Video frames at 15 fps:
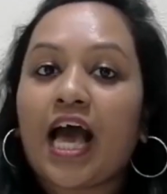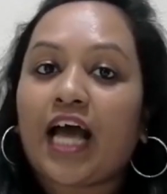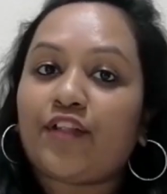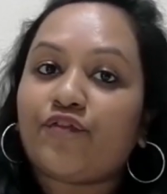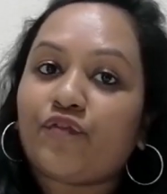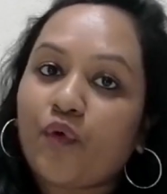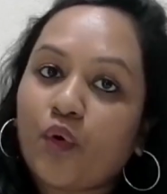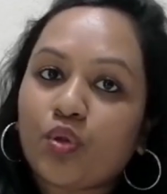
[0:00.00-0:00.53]

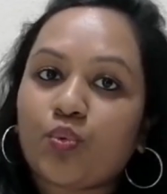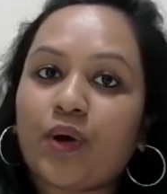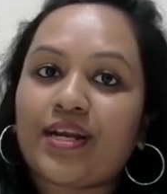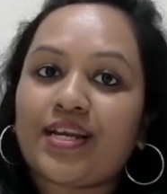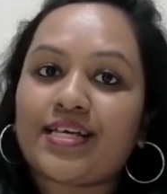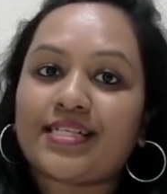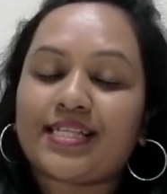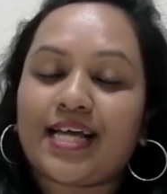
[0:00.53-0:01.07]
And fourth
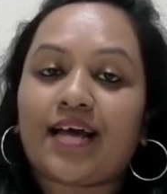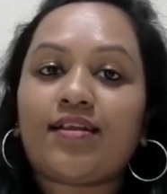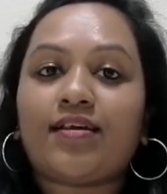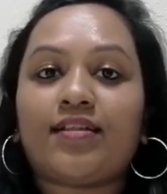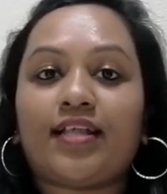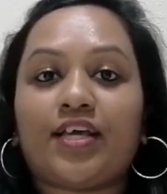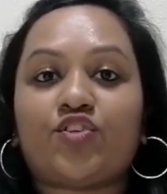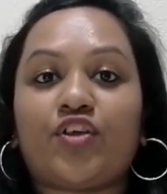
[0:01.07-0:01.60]
one is
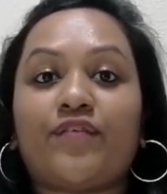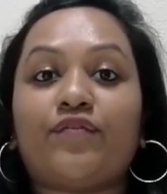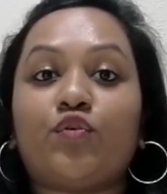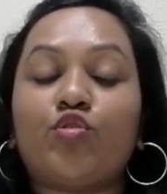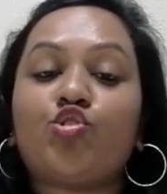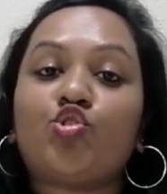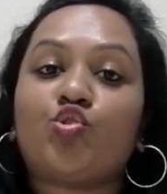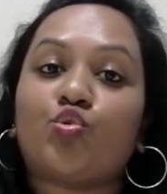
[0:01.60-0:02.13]
that they should have
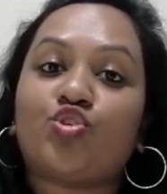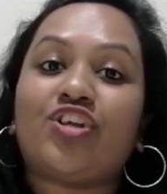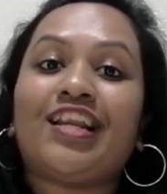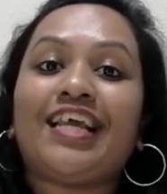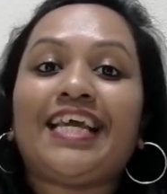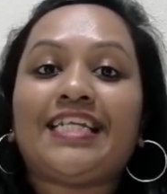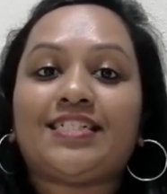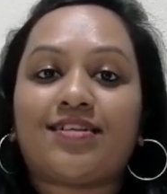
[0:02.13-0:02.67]
good
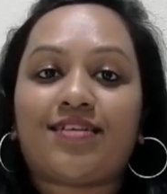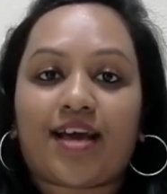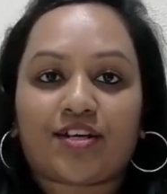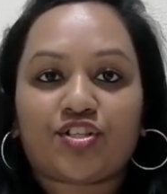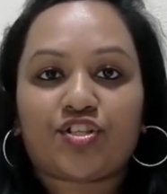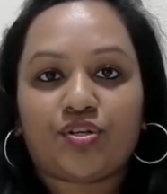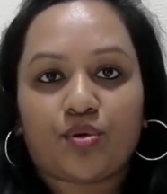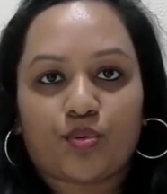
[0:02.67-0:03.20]
social
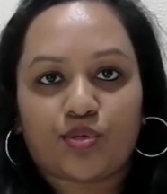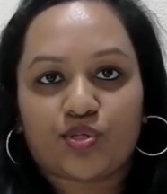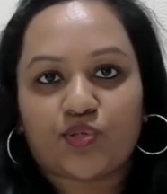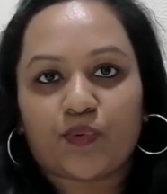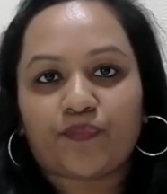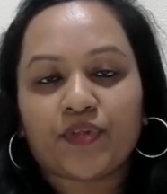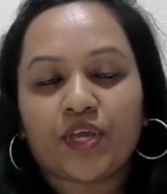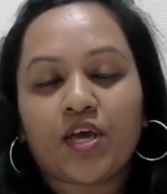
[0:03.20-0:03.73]
interaction
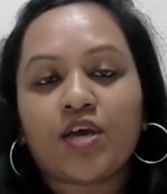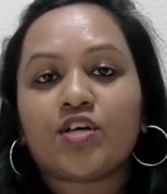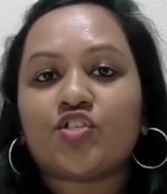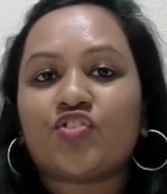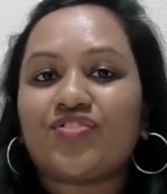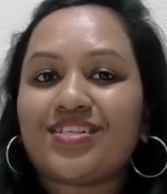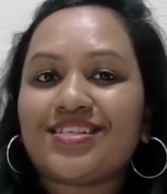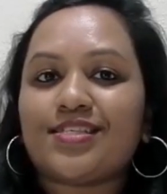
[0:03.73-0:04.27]
also.
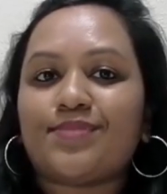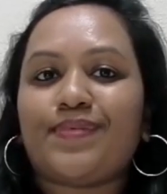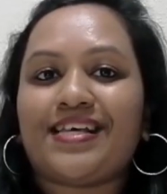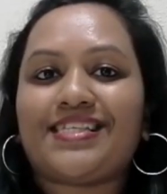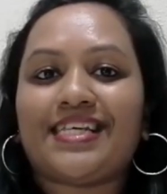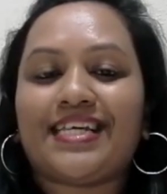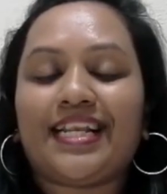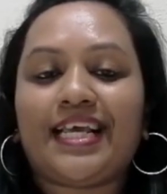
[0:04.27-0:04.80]
So this is
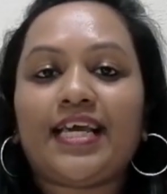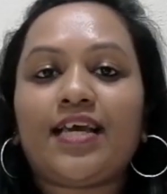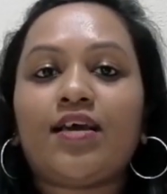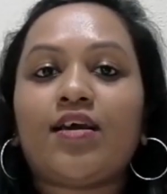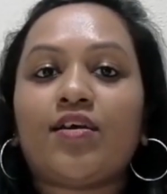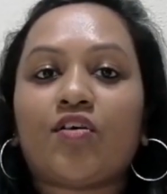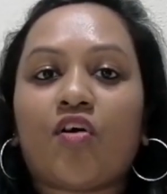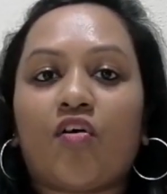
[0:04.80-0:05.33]
basically
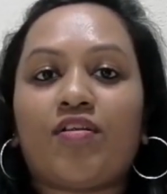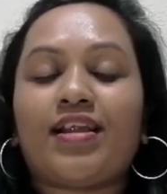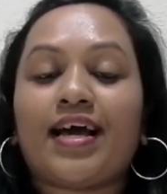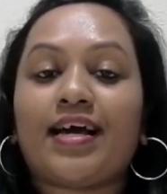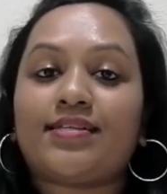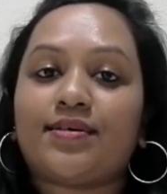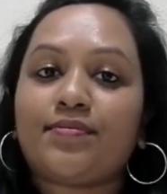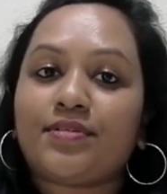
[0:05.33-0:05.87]
called
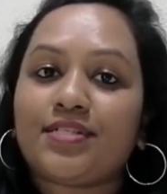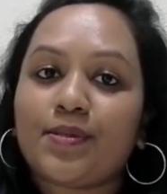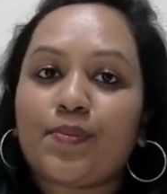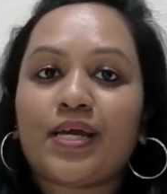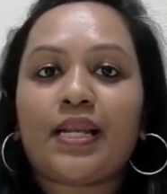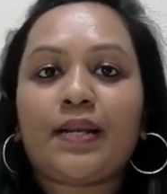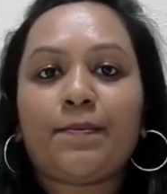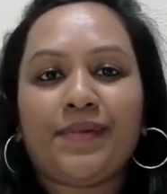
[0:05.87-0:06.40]
as a
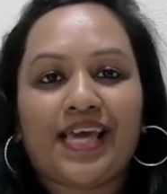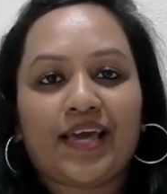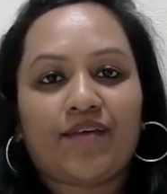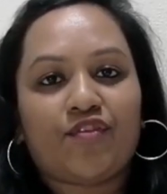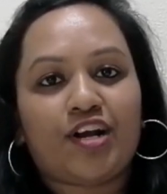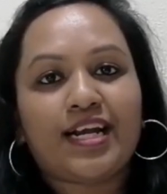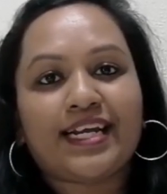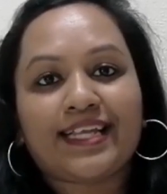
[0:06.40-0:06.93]
typical
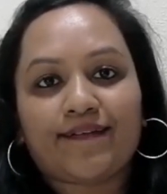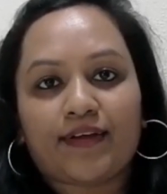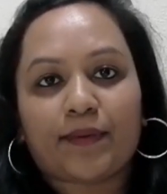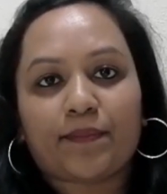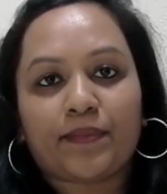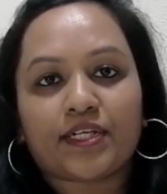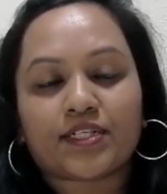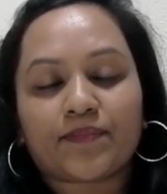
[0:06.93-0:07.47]
behavioral
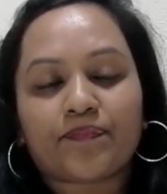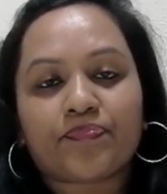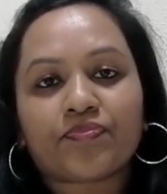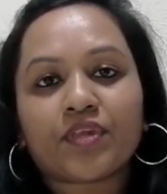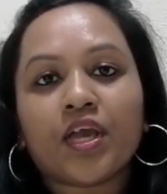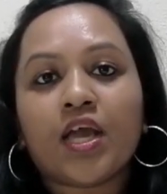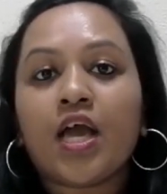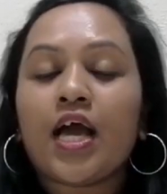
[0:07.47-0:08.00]
development.
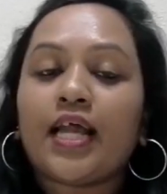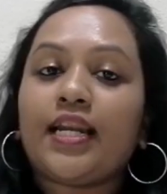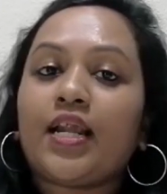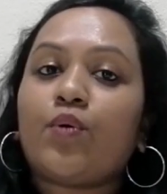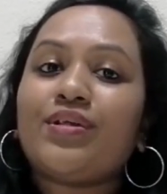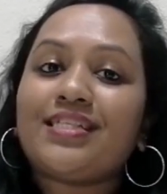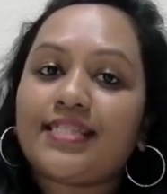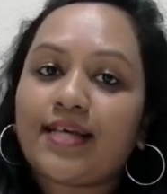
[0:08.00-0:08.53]

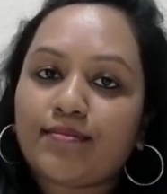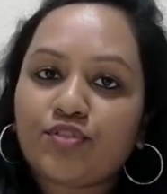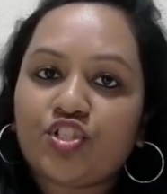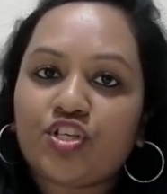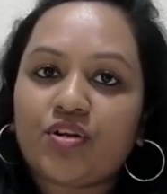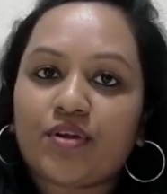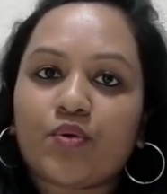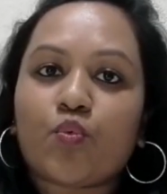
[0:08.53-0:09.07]
Now in some
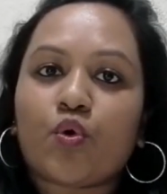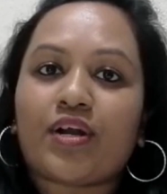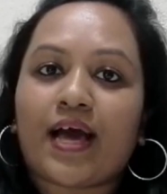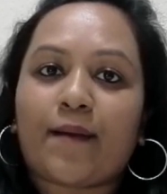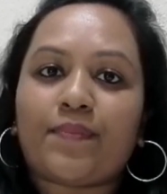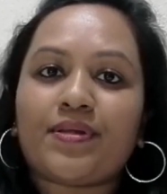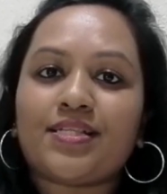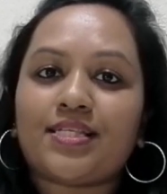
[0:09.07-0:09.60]
children, what
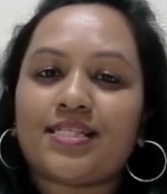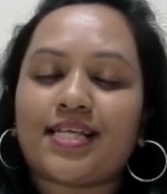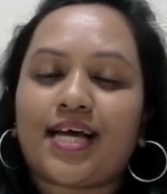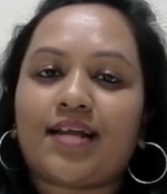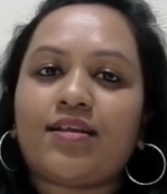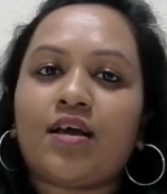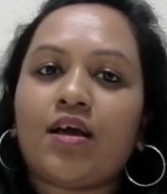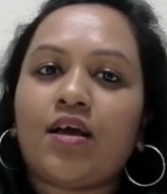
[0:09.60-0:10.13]
happens is
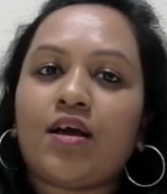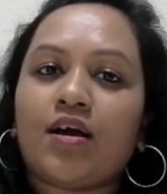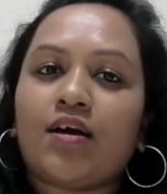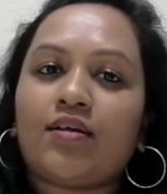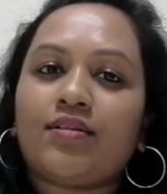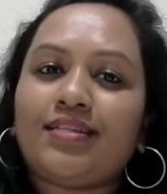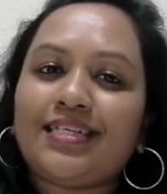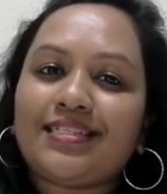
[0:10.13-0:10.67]
that
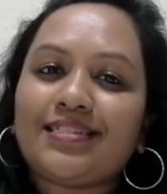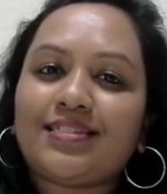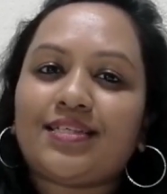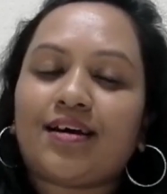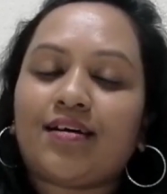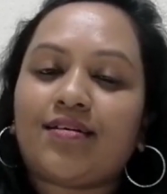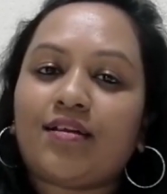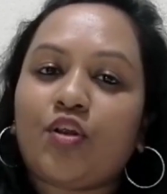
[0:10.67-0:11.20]

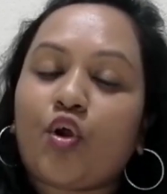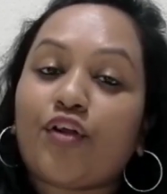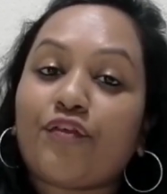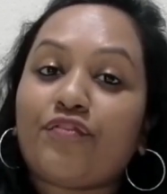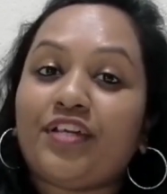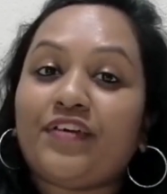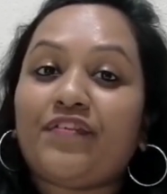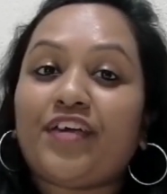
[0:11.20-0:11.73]
a lot
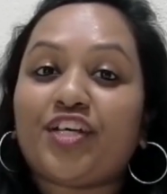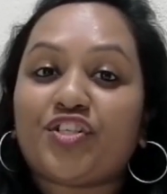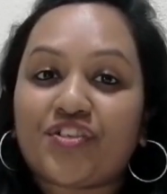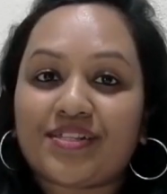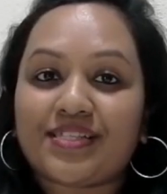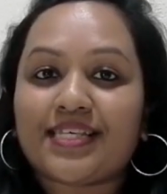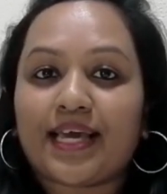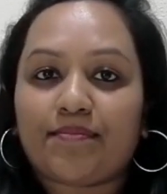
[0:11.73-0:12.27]
of
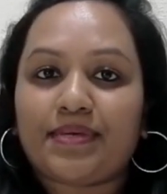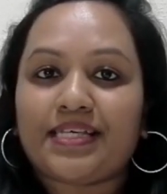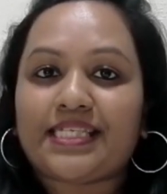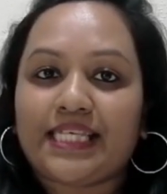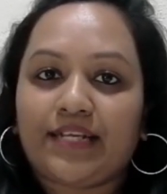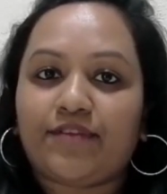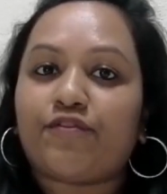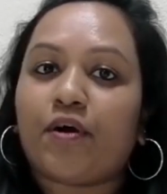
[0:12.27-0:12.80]
deviations can be
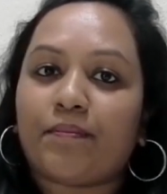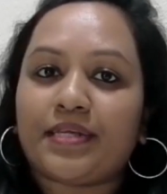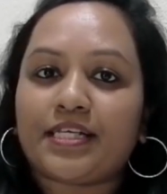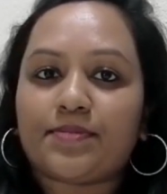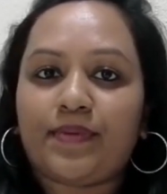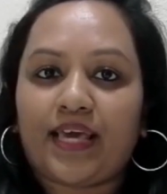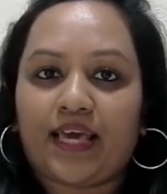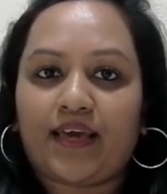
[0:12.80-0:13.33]
seen from
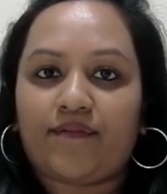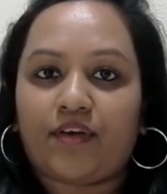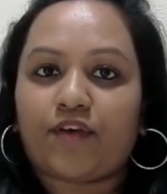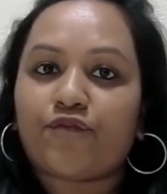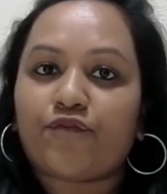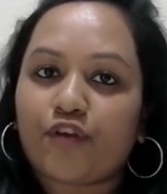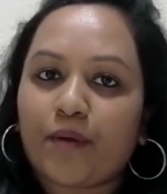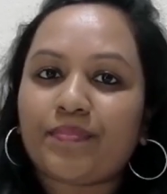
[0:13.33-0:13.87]
this behavior,
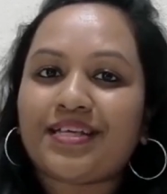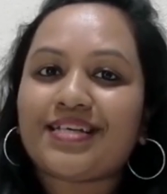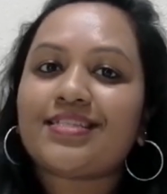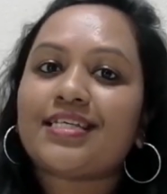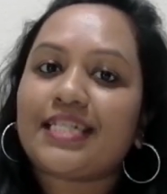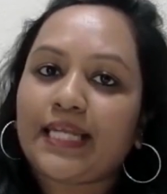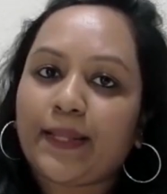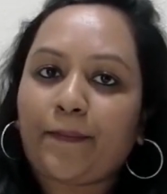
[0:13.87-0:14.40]
from
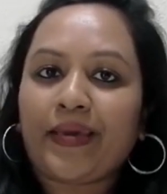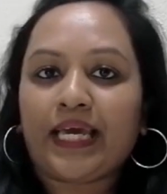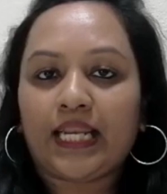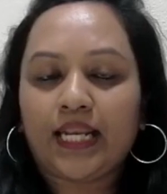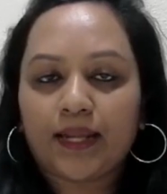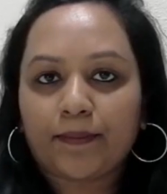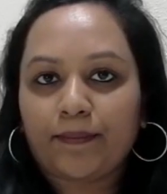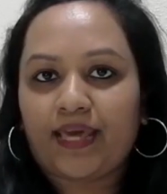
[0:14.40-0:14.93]
this
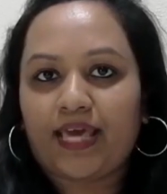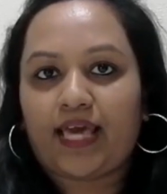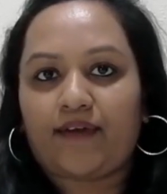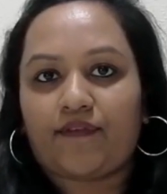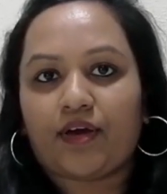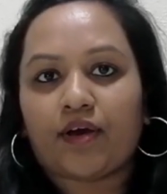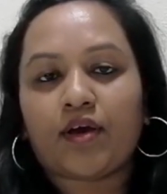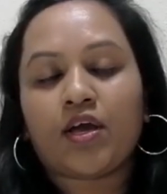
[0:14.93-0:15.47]
typical
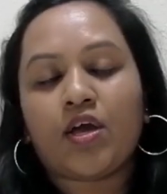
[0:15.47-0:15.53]
behavior.